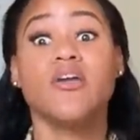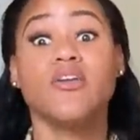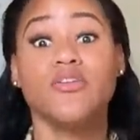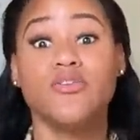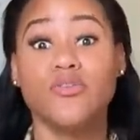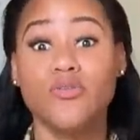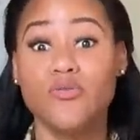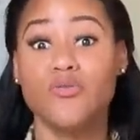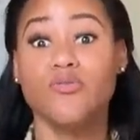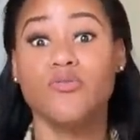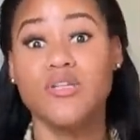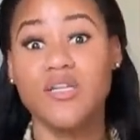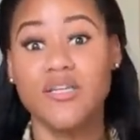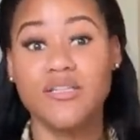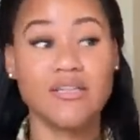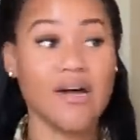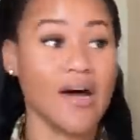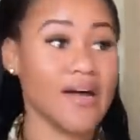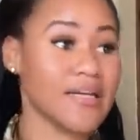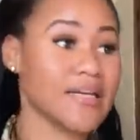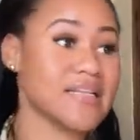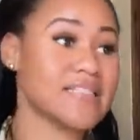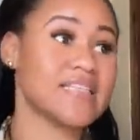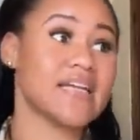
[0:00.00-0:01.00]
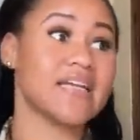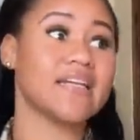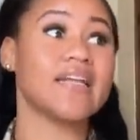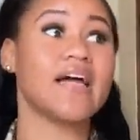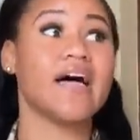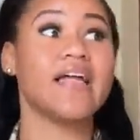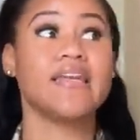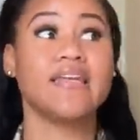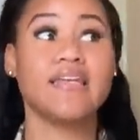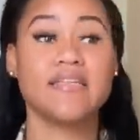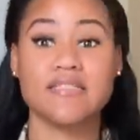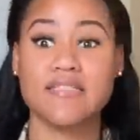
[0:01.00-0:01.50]
You need to understand
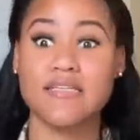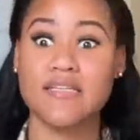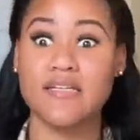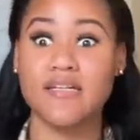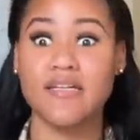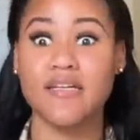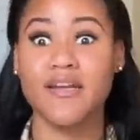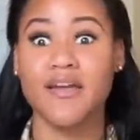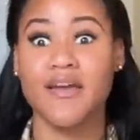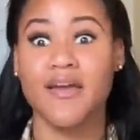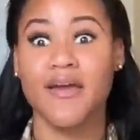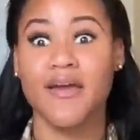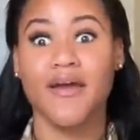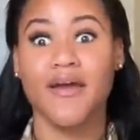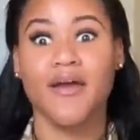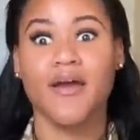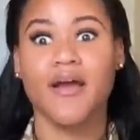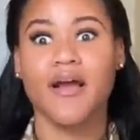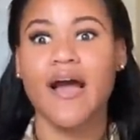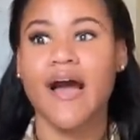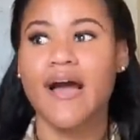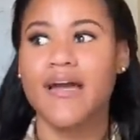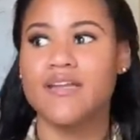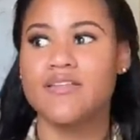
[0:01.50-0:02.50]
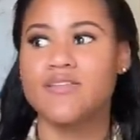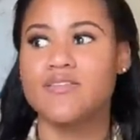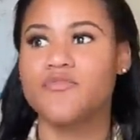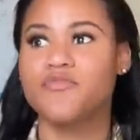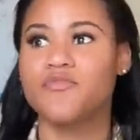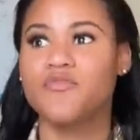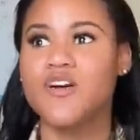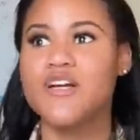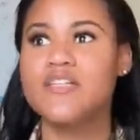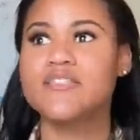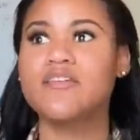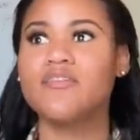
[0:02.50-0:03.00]
that. Listen, guys,
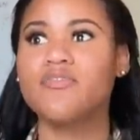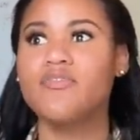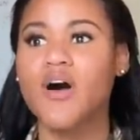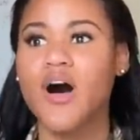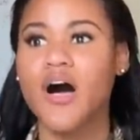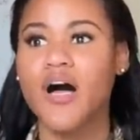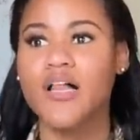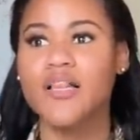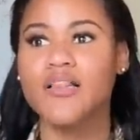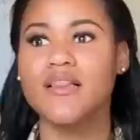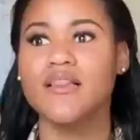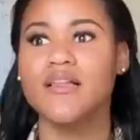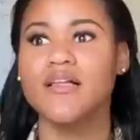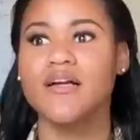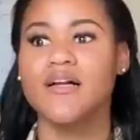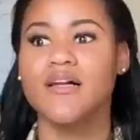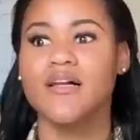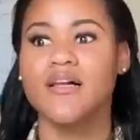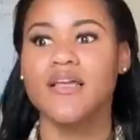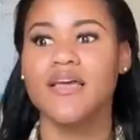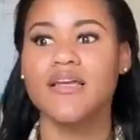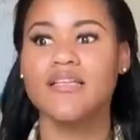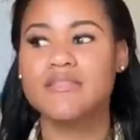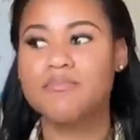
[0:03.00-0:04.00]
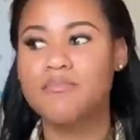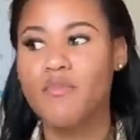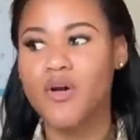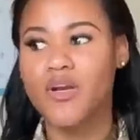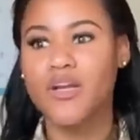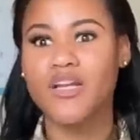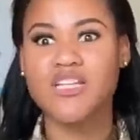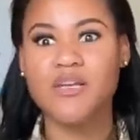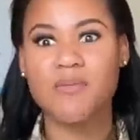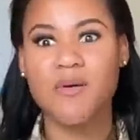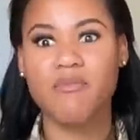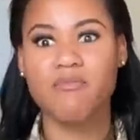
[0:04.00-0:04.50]
first of all, it's money
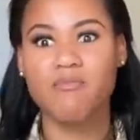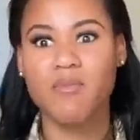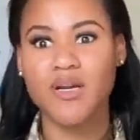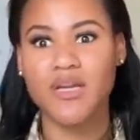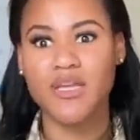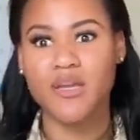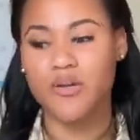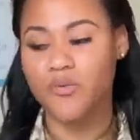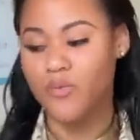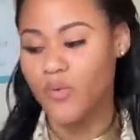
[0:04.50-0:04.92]
on top of money.